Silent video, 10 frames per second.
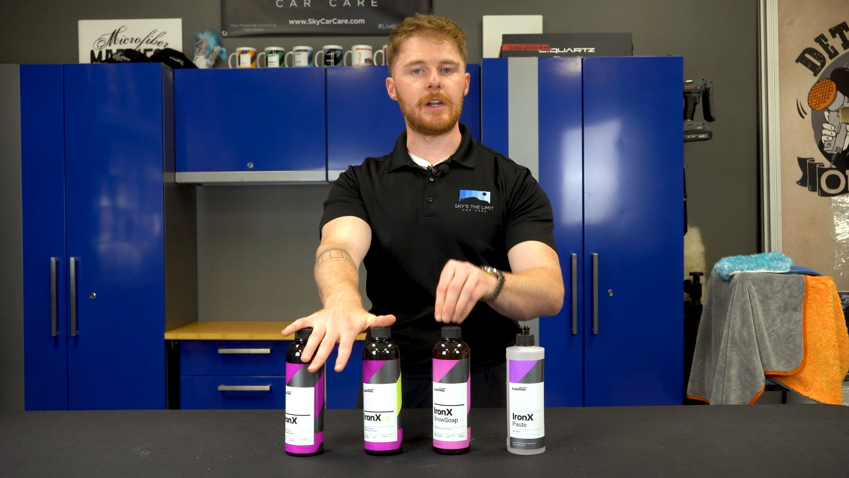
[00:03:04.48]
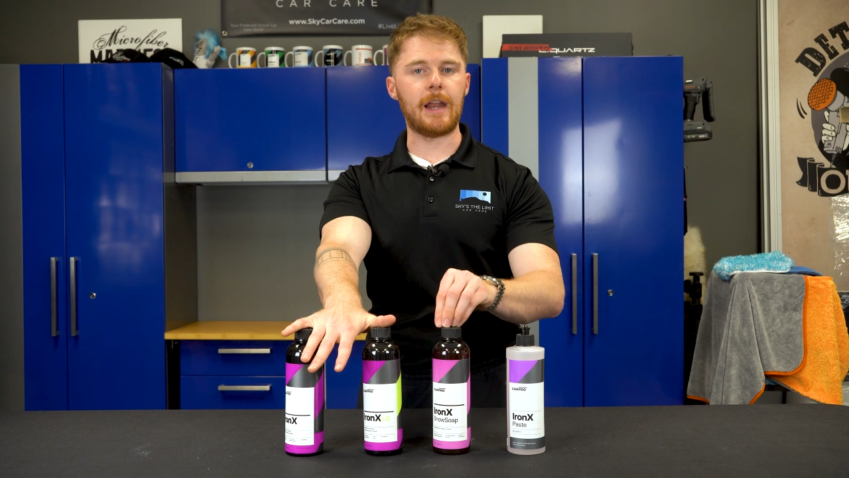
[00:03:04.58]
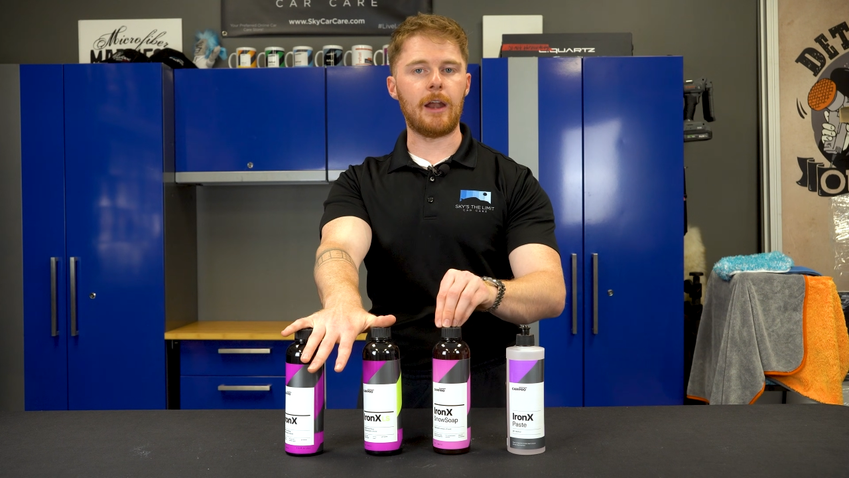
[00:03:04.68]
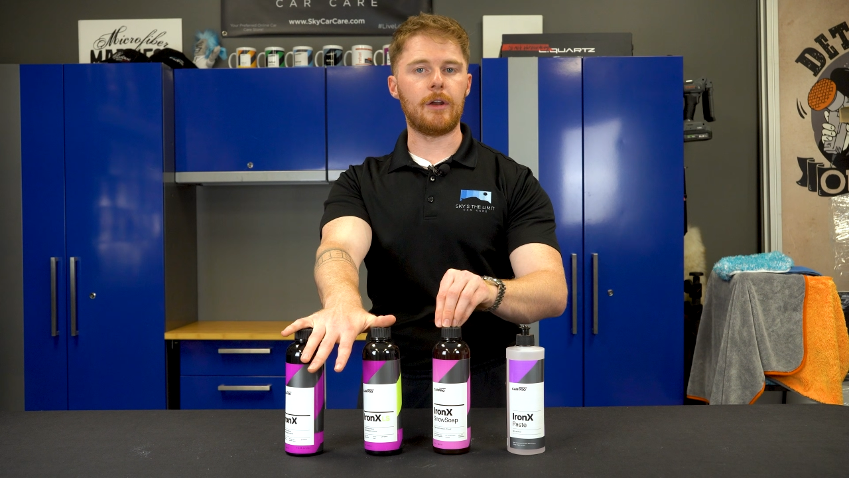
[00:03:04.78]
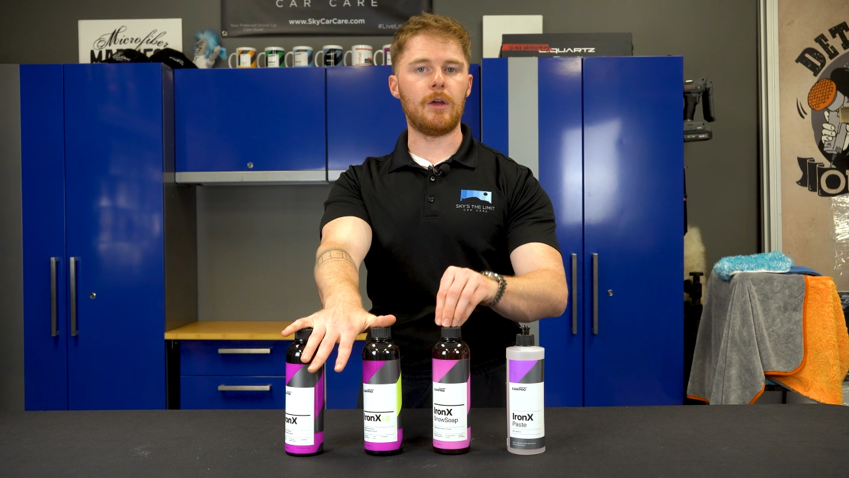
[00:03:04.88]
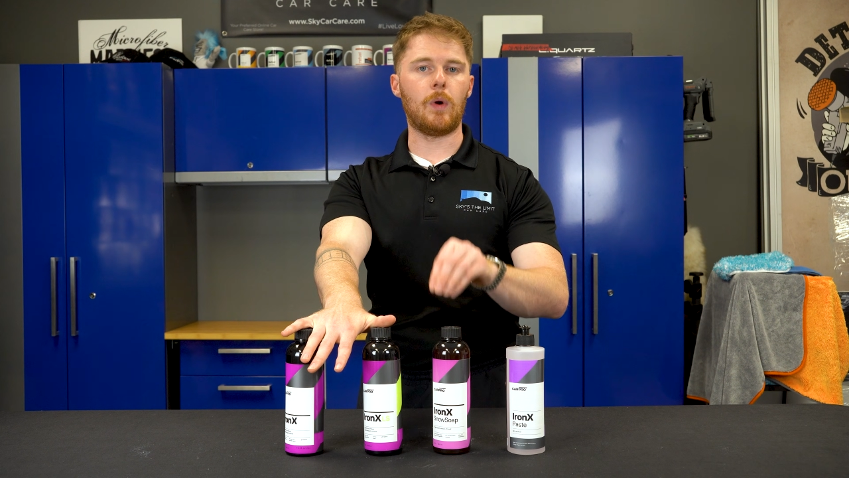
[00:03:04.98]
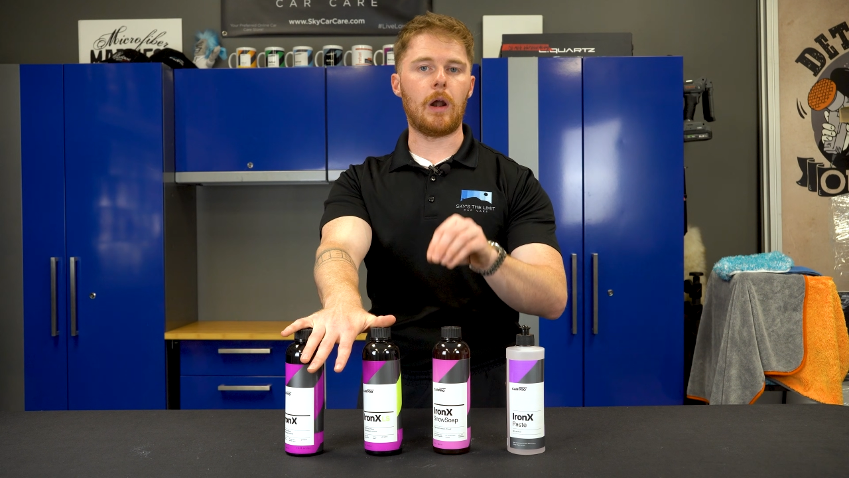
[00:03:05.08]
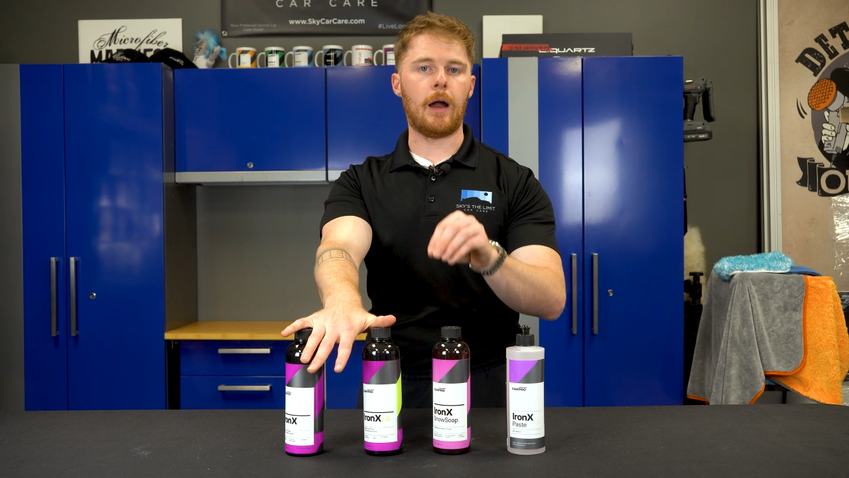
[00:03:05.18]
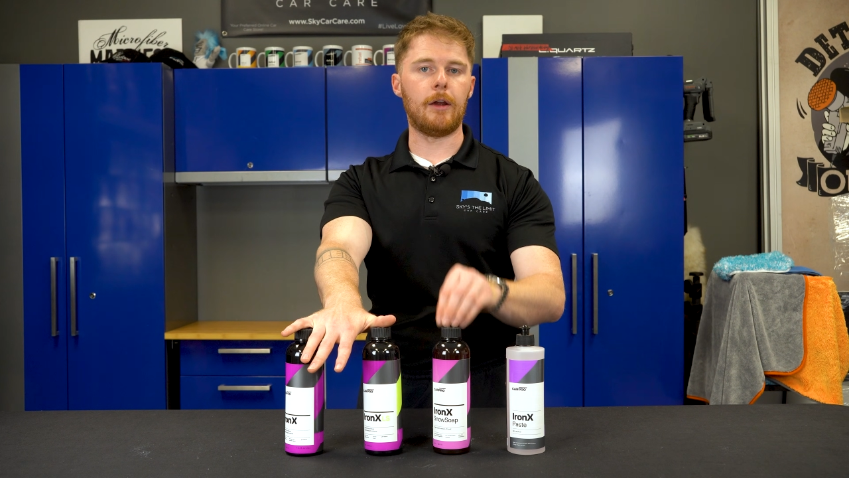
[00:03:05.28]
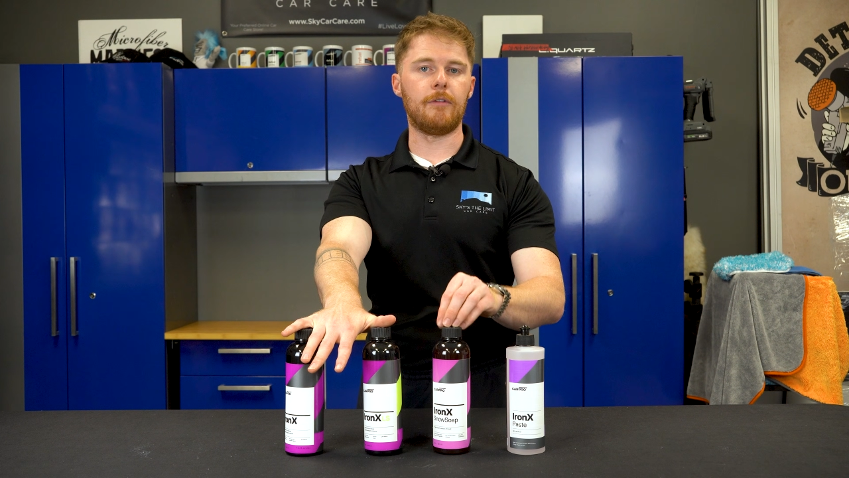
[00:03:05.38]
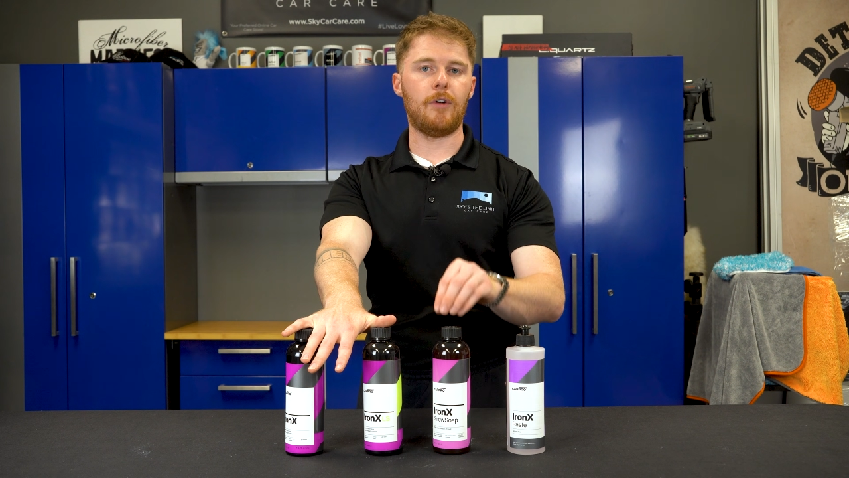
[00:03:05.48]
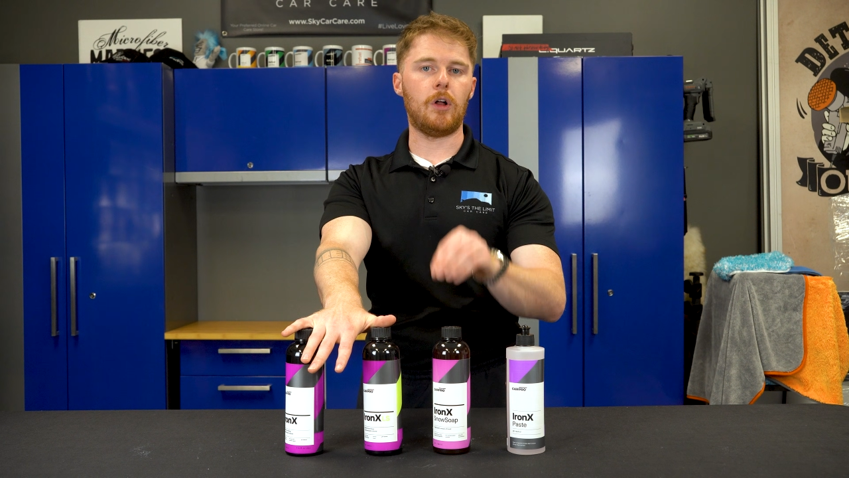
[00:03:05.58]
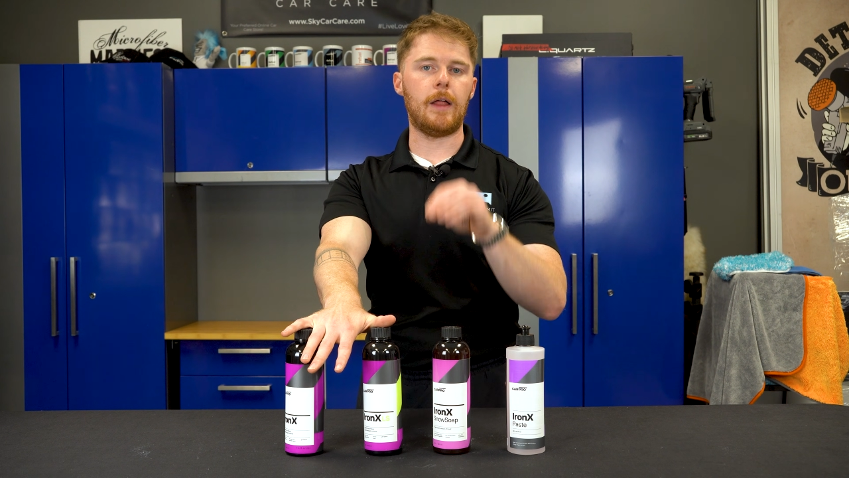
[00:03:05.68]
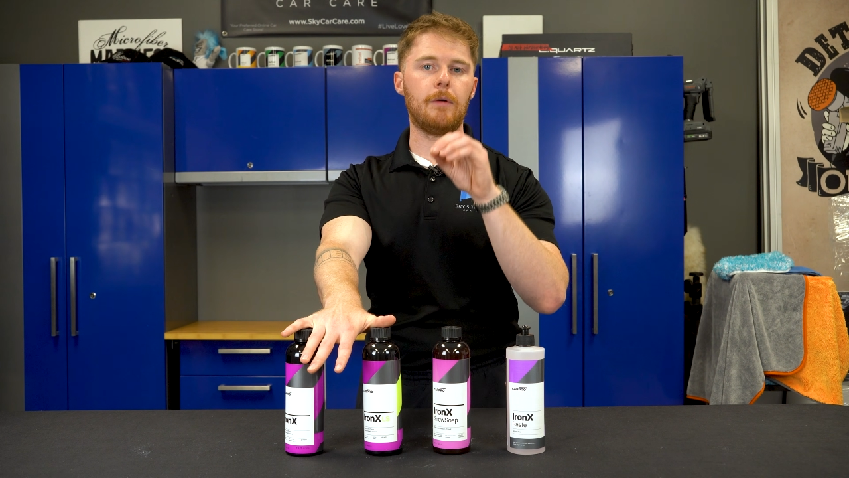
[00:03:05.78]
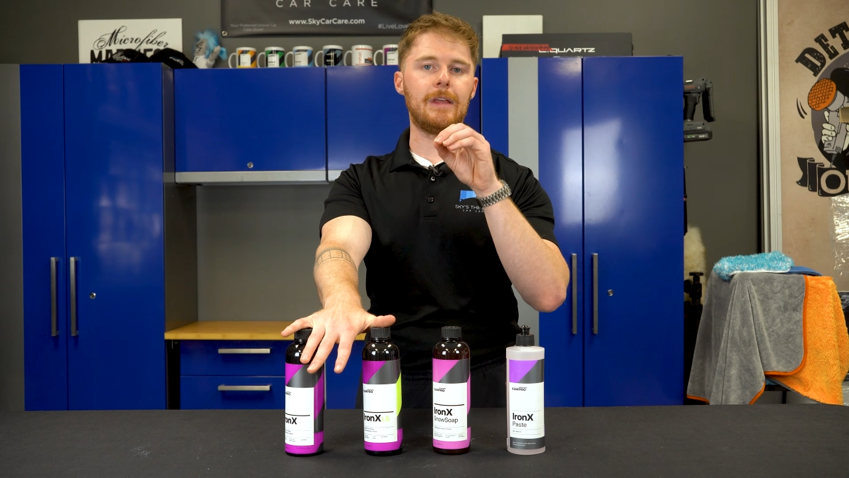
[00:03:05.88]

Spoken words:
an area where iron fallout